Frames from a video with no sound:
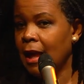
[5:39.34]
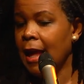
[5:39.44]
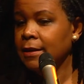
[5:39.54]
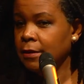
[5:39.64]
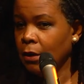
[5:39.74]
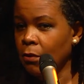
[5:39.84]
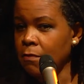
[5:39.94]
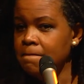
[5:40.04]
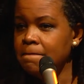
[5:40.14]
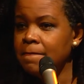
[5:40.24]
And so
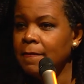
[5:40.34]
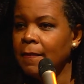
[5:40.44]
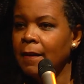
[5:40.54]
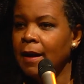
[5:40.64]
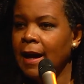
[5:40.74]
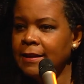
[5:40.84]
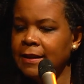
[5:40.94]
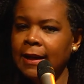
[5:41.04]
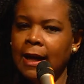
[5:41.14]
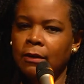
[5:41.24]
I
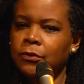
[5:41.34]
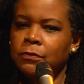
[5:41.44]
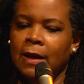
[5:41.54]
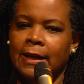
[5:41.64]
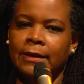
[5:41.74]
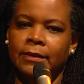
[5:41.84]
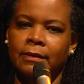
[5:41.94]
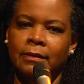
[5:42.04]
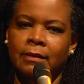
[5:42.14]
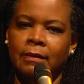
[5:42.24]
set out to write
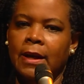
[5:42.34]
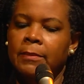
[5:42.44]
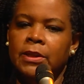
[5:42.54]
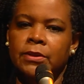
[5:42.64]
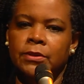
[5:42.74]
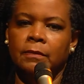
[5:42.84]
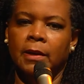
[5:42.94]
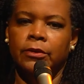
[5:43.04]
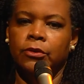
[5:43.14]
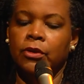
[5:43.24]
the Hemingses of
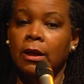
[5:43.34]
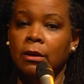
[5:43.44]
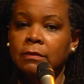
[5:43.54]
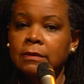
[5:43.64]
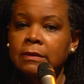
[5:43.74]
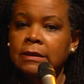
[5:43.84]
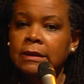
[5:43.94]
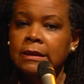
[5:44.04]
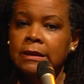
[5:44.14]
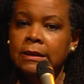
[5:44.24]
Monticello
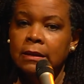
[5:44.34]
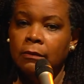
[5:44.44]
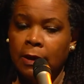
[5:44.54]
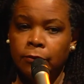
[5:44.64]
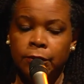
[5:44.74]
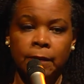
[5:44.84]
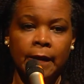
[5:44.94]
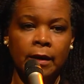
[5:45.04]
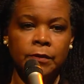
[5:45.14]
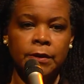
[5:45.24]
around
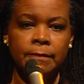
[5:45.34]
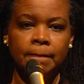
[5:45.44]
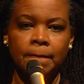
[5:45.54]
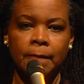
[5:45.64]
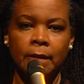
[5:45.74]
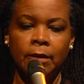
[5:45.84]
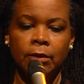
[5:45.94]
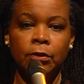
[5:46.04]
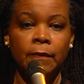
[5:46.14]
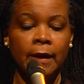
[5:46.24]
2000,
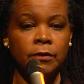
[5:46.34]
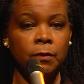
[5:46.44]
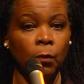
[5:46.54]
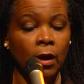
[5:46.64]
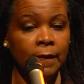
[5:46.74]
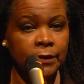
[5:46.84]
2001.